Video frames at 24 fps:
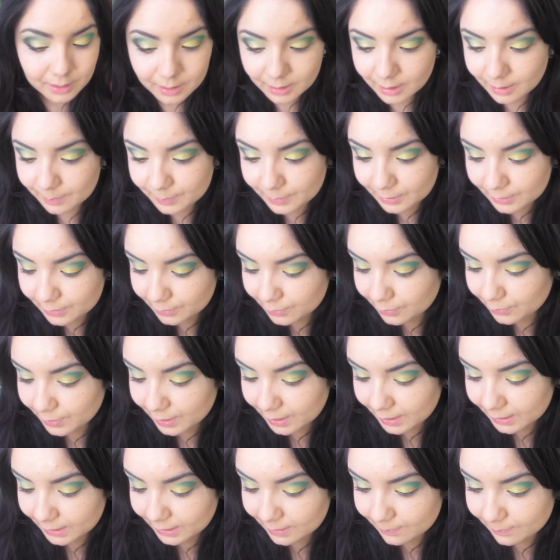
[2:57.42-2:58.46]
I'm going to go
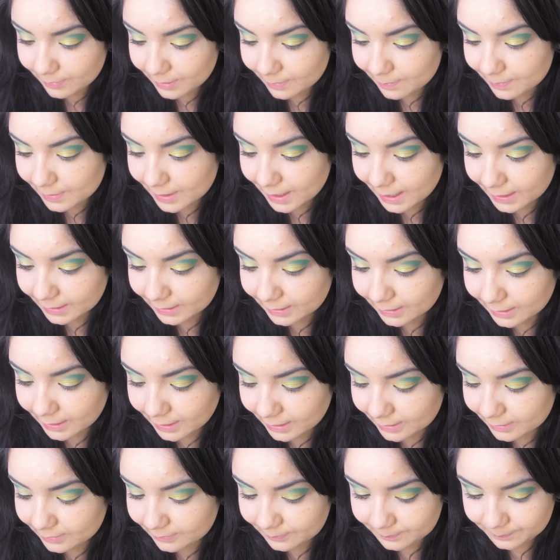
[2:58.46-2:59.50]
ahead and get my black
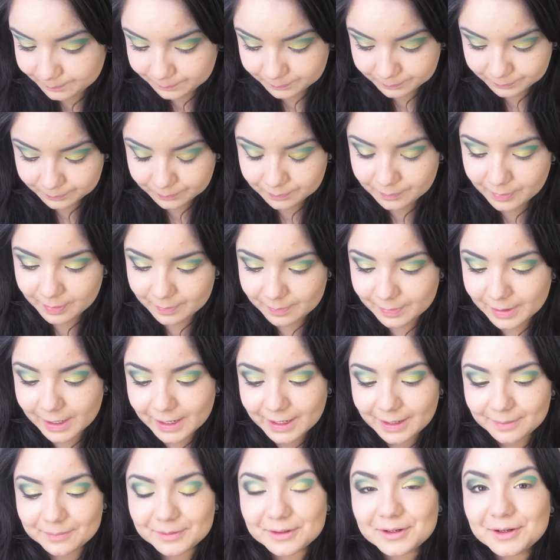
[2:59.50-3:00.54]
again. I'm
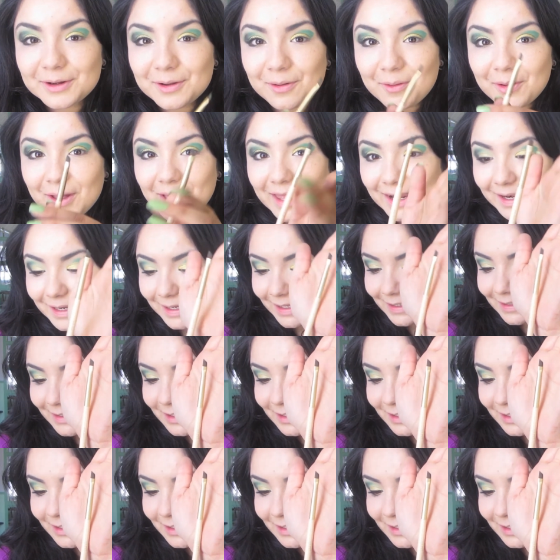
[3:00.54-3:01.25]
going to go ahead and get